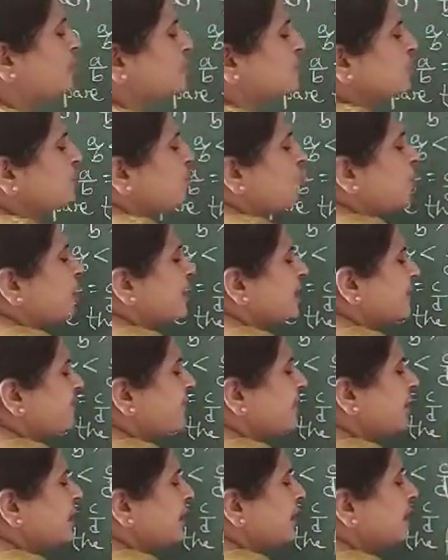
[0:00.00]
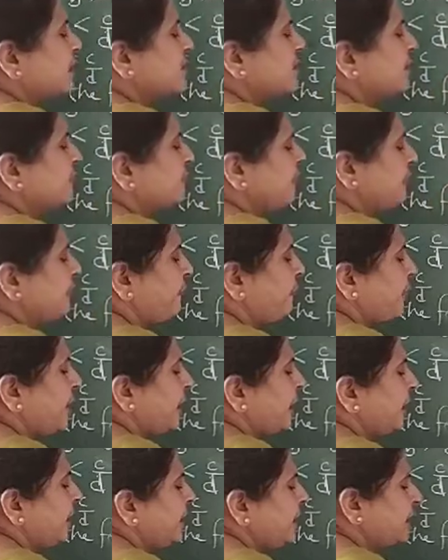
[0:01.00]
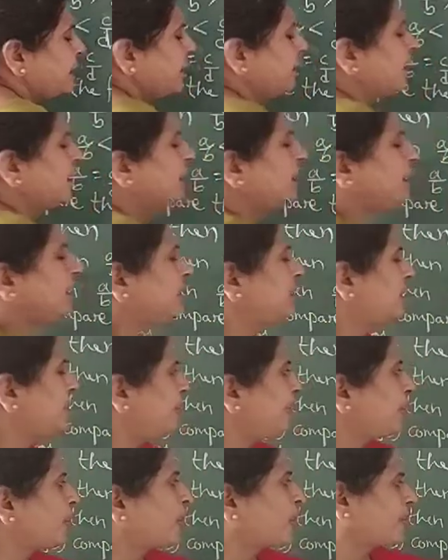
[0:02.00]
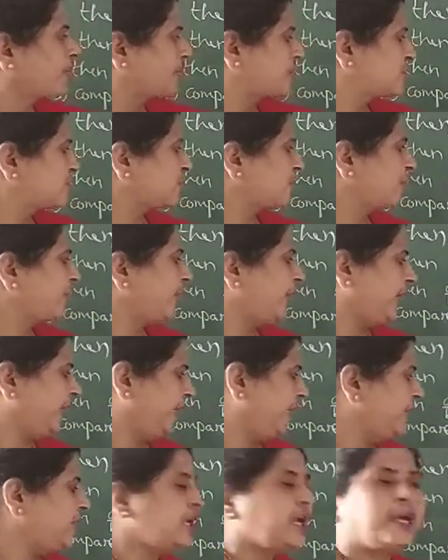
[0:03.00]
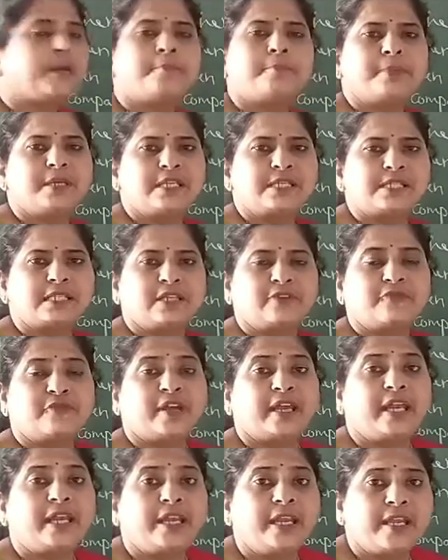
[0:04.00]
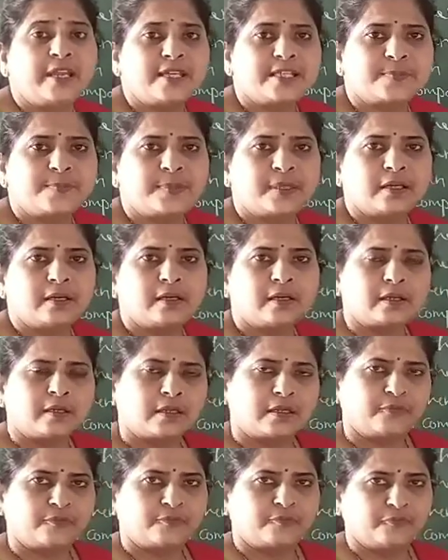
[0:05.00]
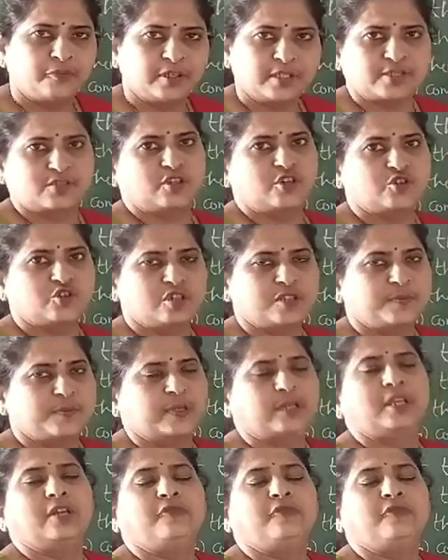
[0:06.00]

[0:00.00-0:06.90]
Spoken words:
so whatever relation we find in the products of AD and BC, if AD is bigger, first ratio is bigger.